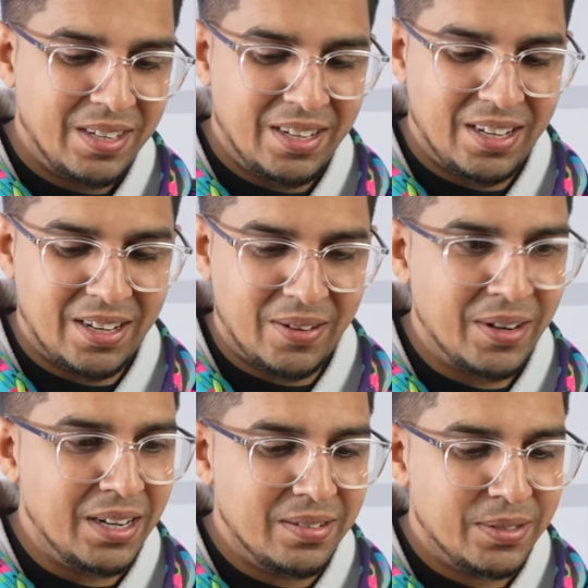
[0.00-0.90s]
All
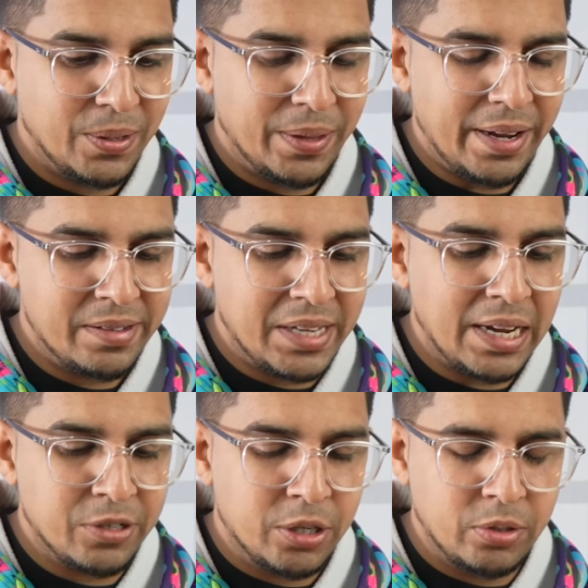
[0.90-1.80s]
right, so that is
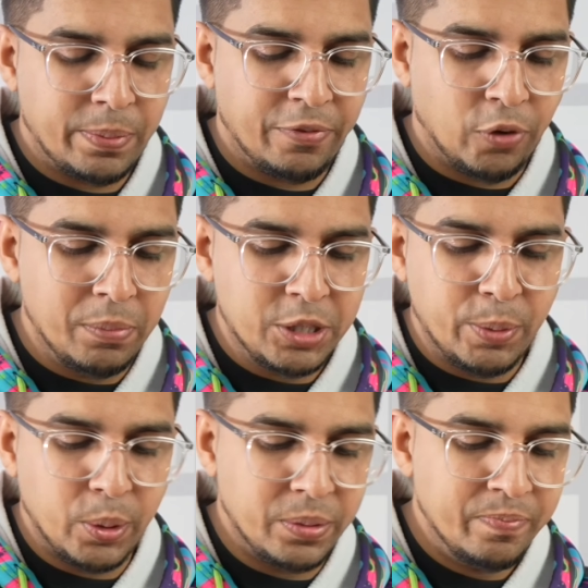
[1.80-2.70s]
that in terms of performance
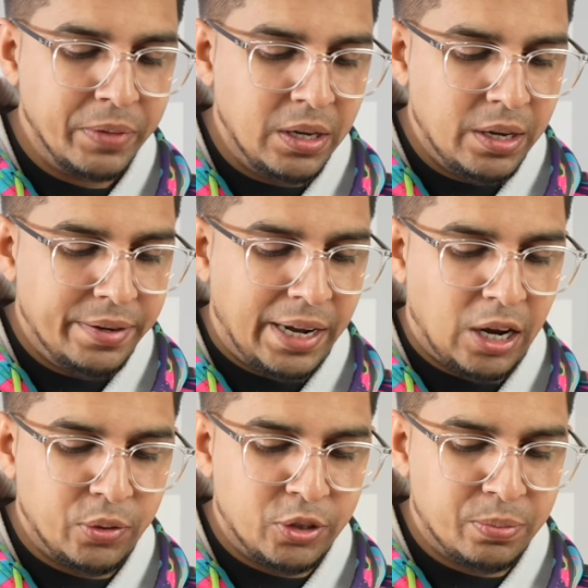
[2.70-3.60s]
mode.
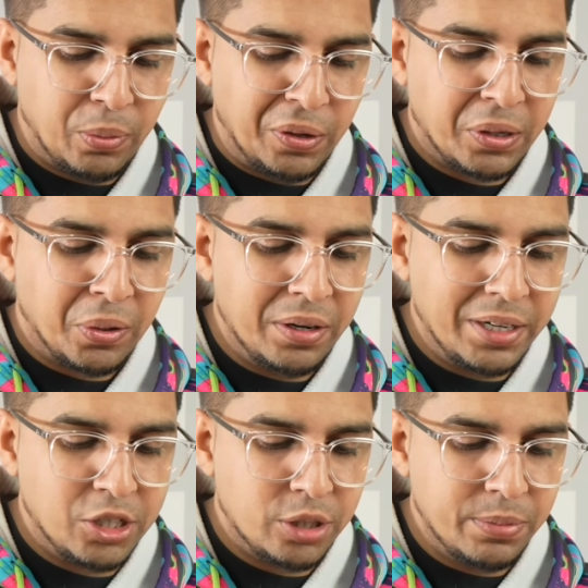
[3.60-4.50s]
Now there's motor
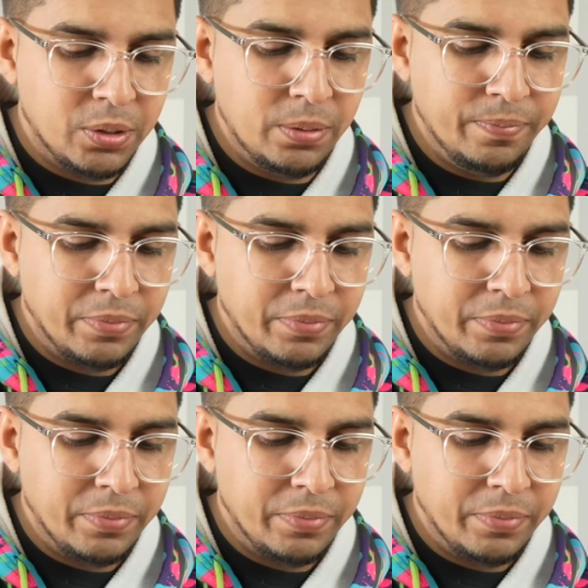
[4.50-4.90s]
coordination mode.